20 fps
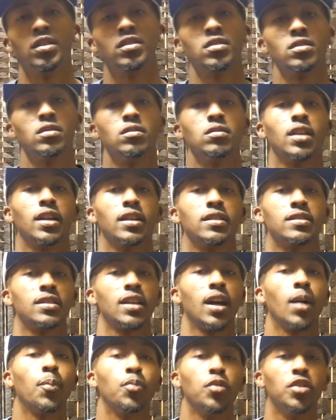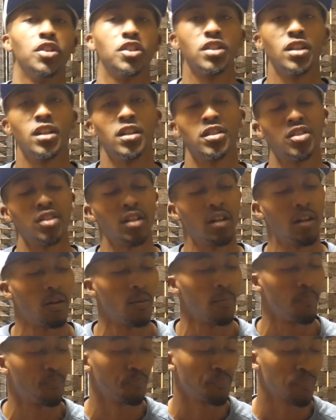so like I said, I appreciate
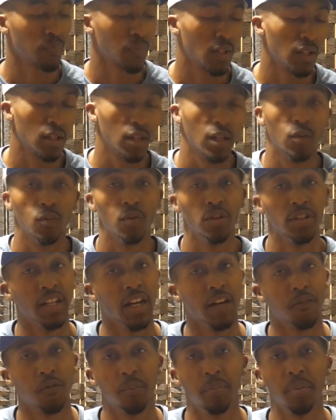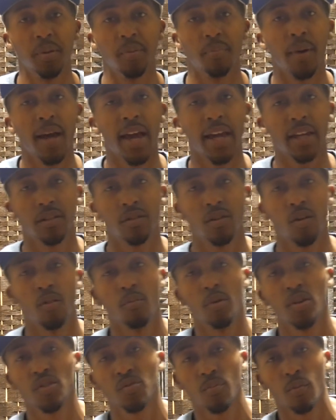y'all. We'll definitely be back, you know,
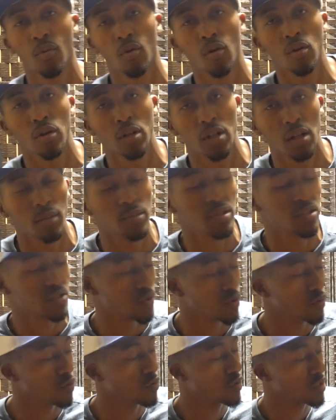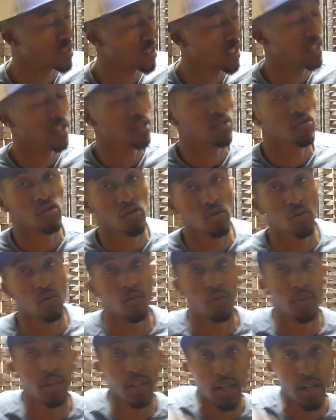much more coming soon. Stay tuned. We